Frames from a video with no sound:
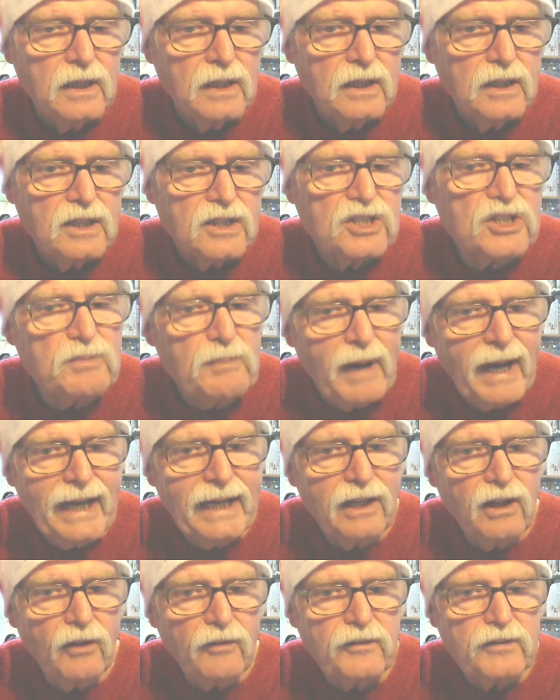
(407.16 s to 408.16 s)

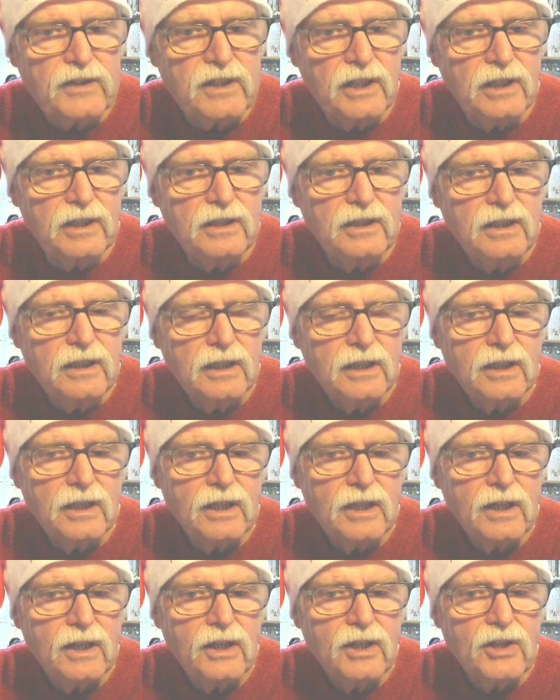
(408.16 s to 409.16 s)
Smile often.
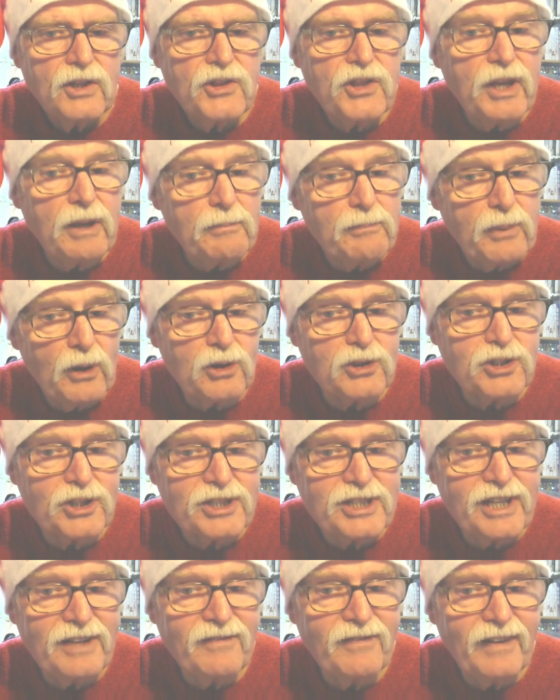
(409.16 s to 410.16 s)
Think
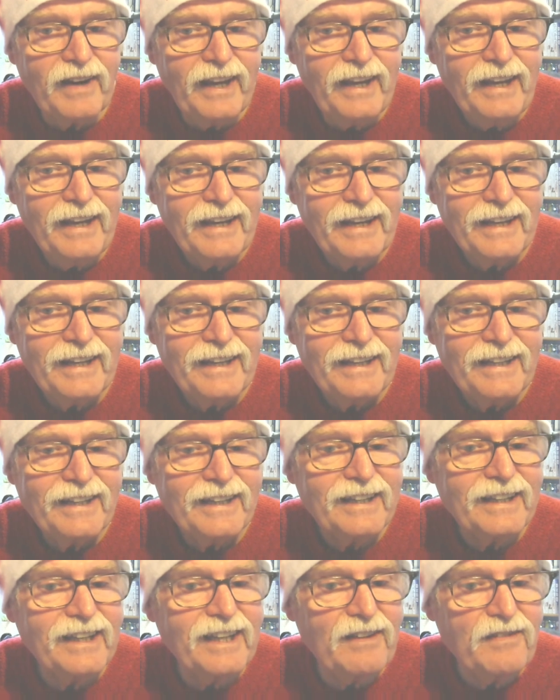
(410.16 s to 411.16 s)
positively,
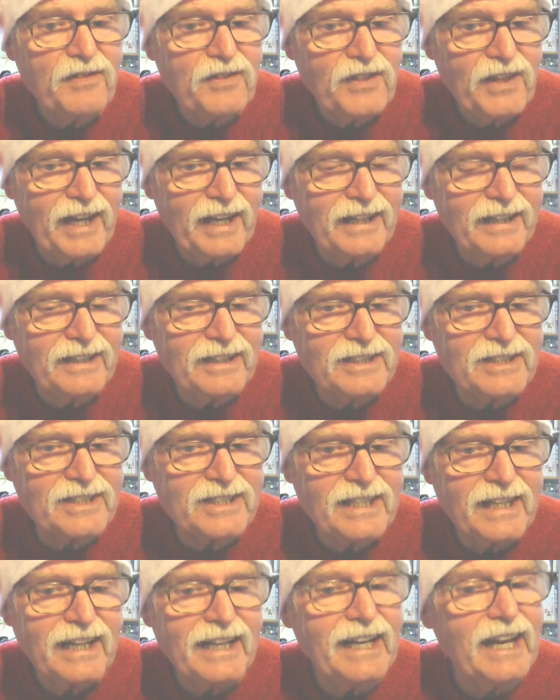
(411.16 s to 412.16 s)
give
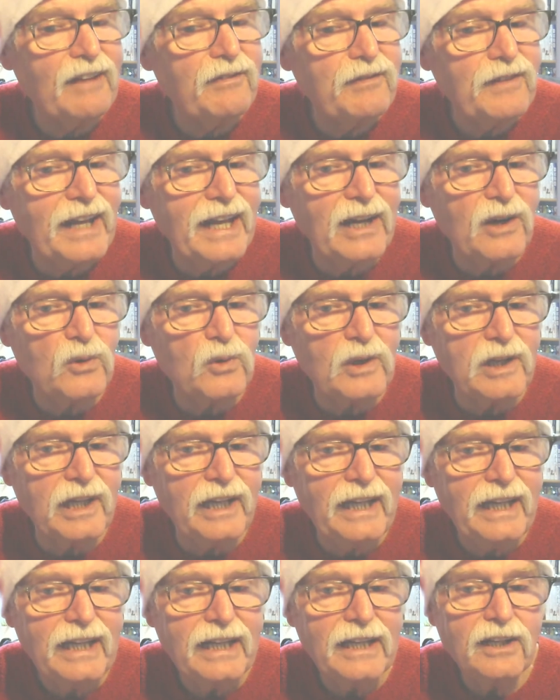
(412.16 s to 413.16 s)
thanks, laugh
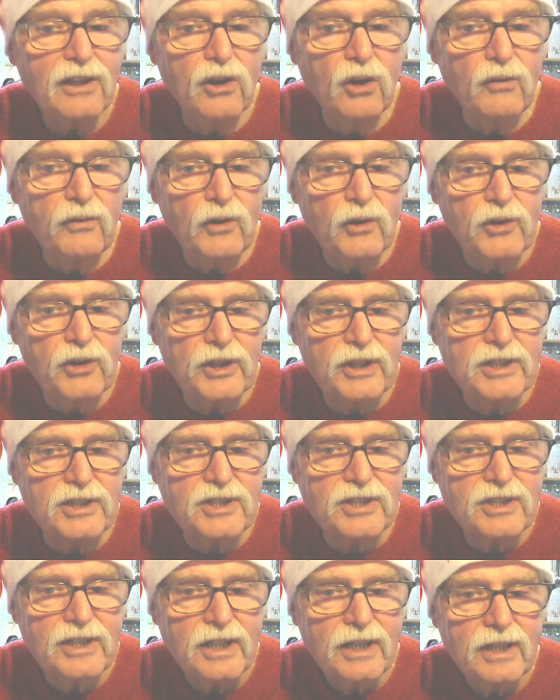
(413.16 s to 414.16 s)
loudly, love
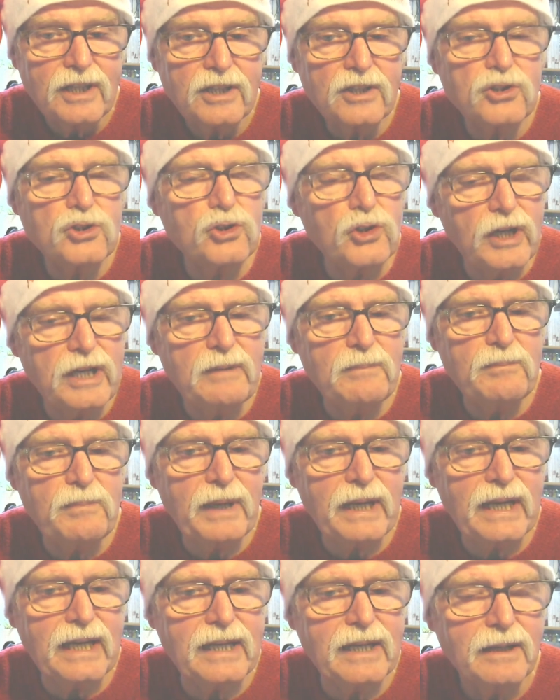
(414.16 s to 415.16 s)
others, dream
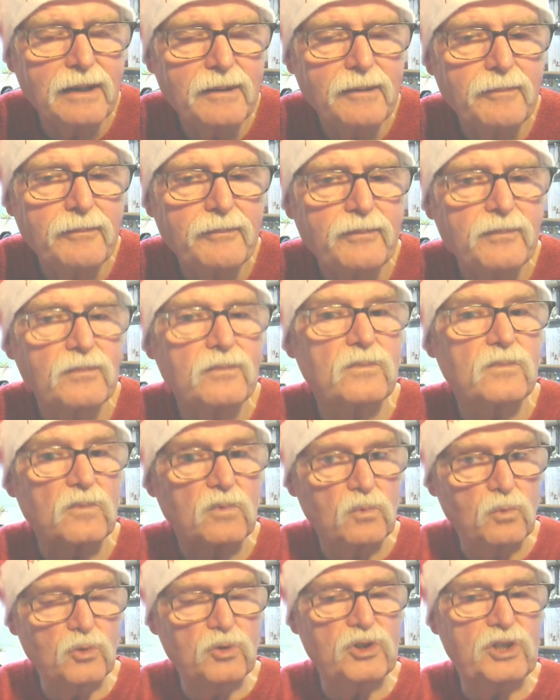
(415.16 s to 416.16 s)
big.
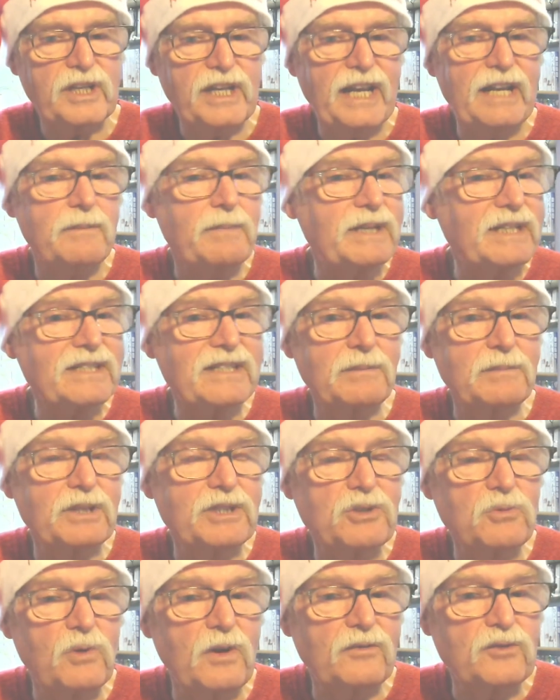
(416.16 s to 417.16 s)
Once again, a bit similar
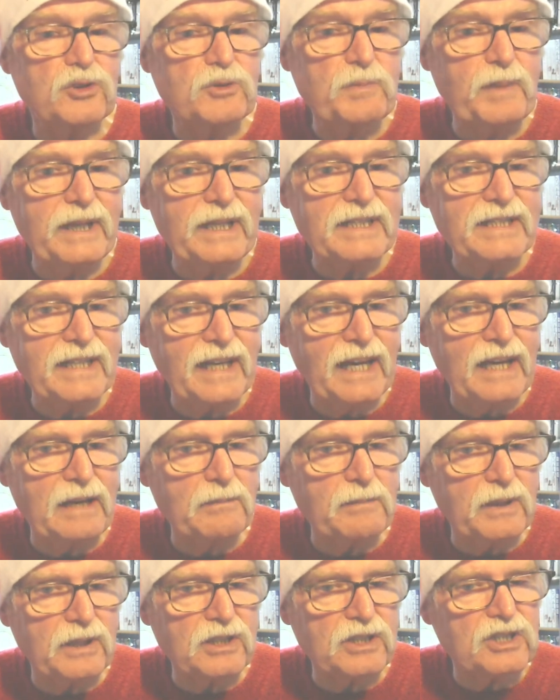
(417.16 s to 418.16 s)
to what I've just been saying,
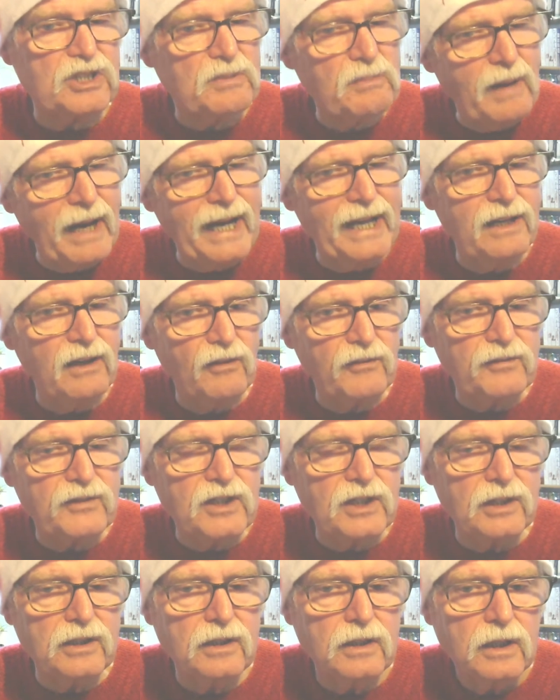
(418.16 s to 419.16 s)
but smile
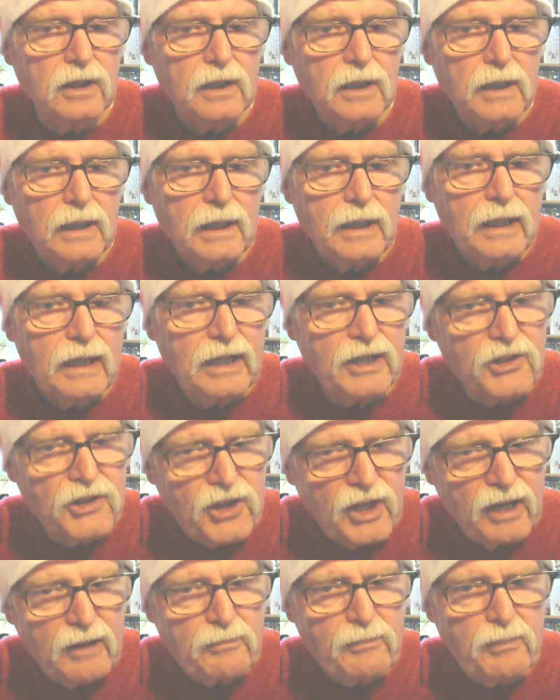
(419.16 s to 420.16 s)
often and
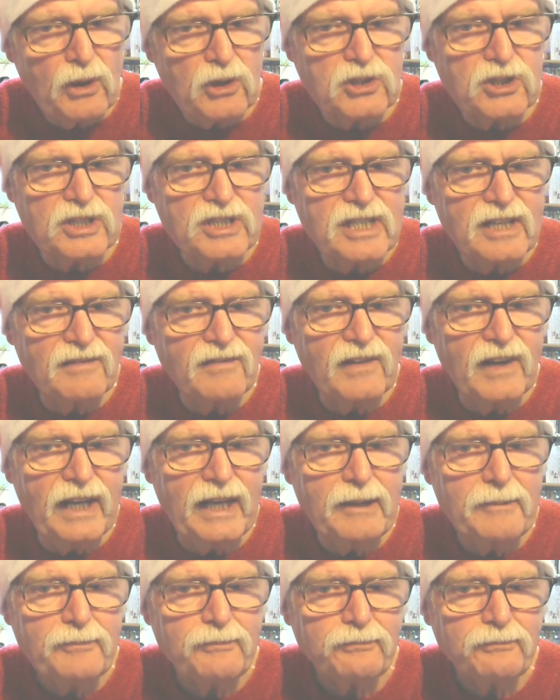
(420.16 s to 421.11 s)
think positively,